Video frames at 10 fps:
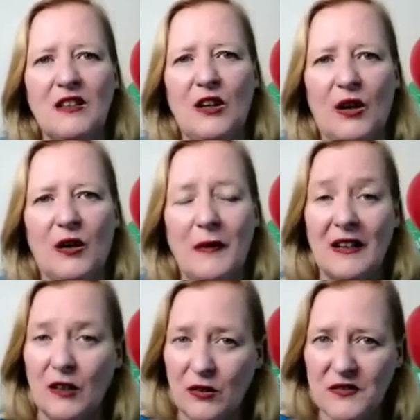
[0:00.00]

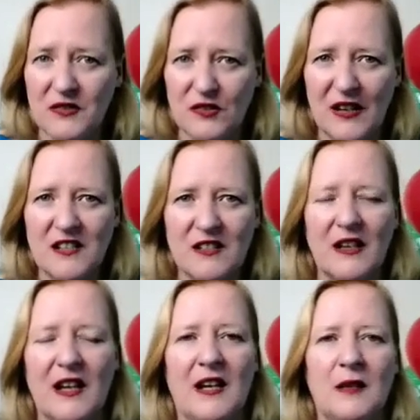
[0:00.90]
about the concentration
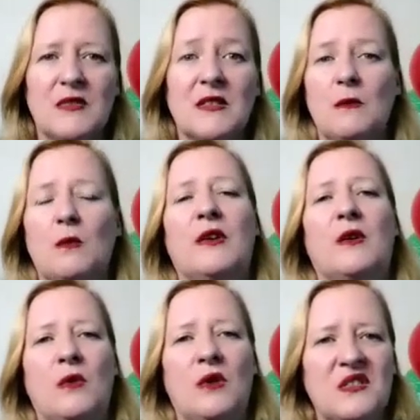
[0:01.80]
camps and what
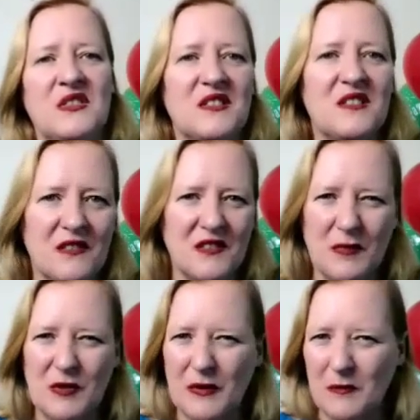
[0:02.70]
it was, the difference
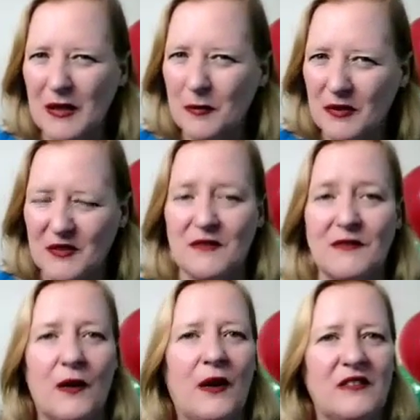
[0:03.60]
between people that
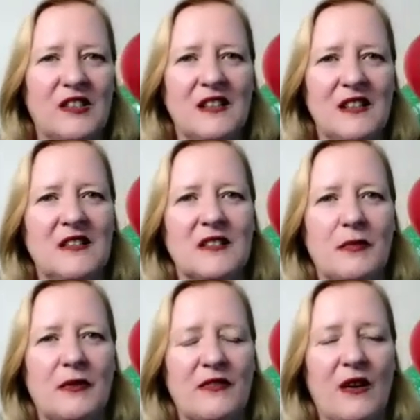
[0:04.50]
survived and didn't
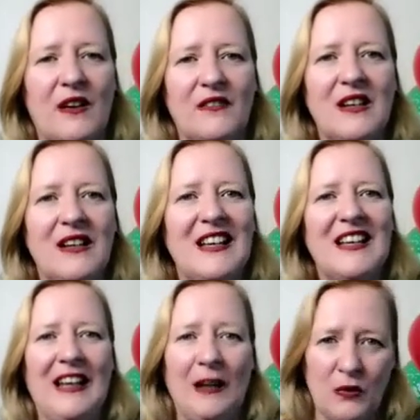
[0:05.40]
survive.
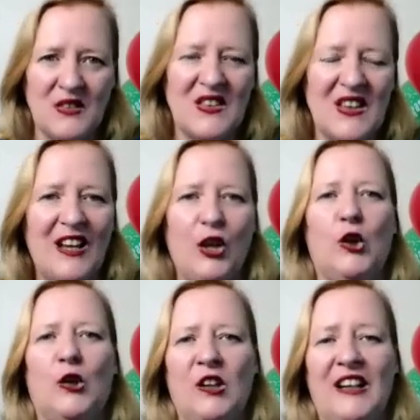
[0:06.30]
It was that
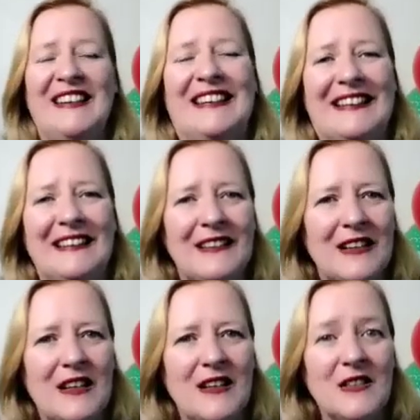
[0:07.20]
inner
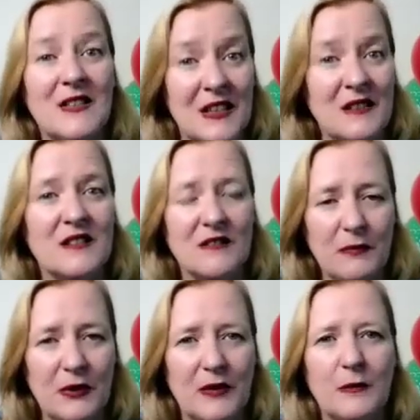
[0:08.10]
sense of
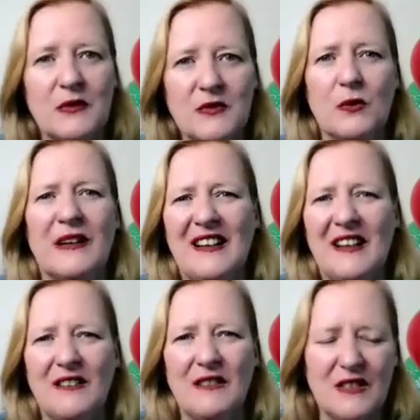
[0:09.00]
purpose or
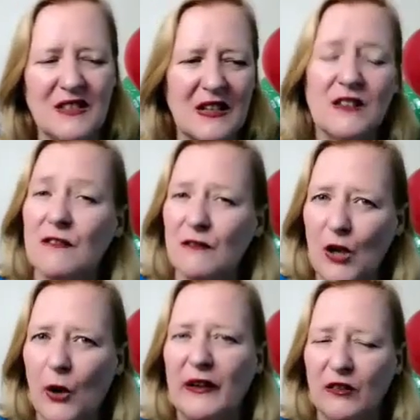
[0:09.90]
inner sense of
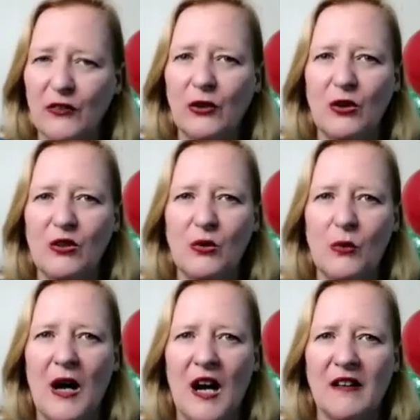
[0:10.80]
knowing of who you
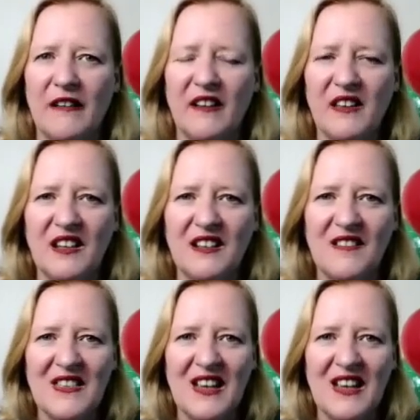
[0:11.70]
are. And I think